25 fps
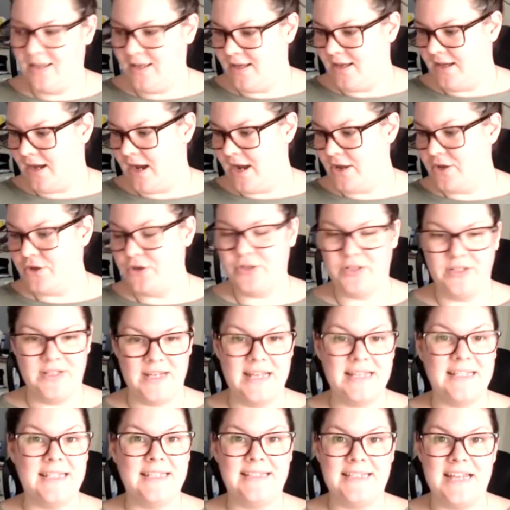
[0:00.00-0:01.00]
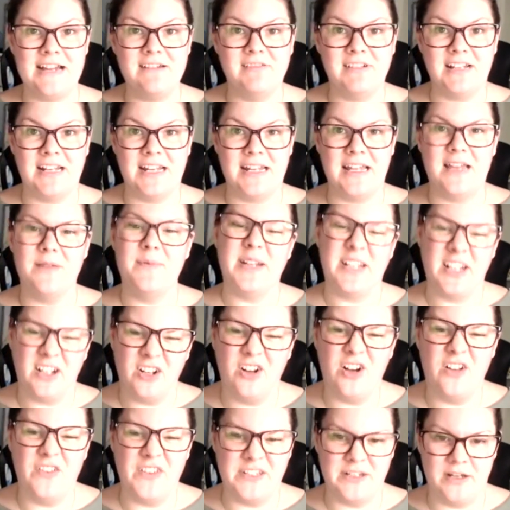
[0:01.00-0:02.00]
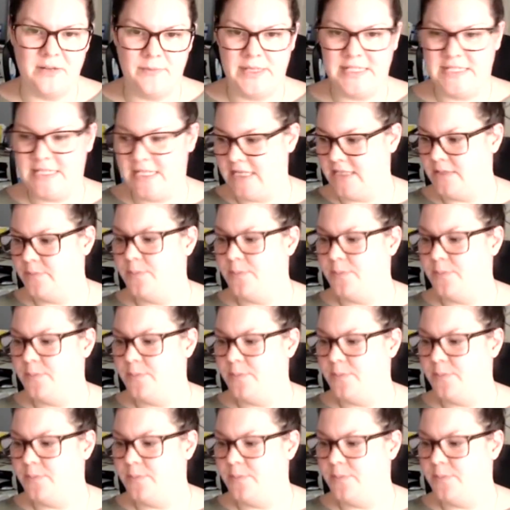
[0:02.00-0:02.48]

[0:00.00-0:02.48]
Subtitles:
I couldn't necessarily, I mean, a lot of the time I did,